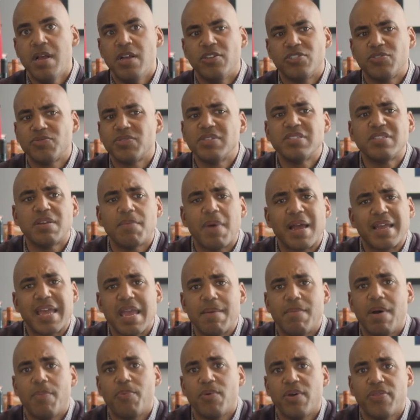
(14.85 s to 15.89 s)
So it wasn't something I
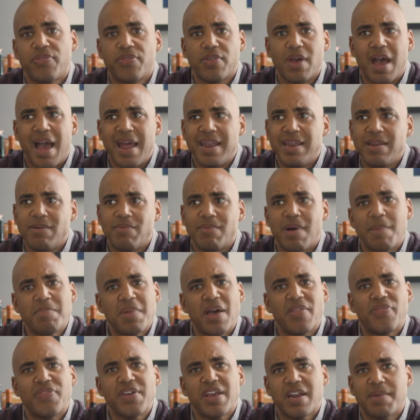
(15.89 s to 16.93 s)
came up with. I don't, I'm
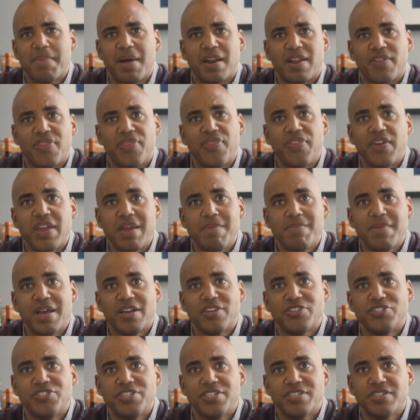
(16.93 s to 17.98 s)
not thinking about a theme
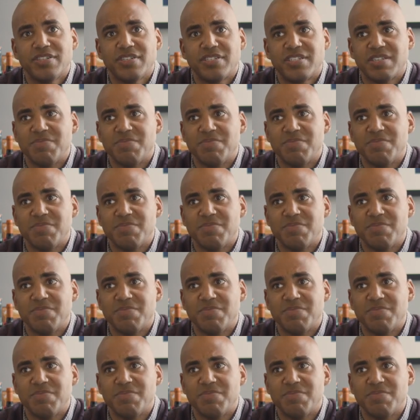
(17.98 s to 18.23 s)
next year.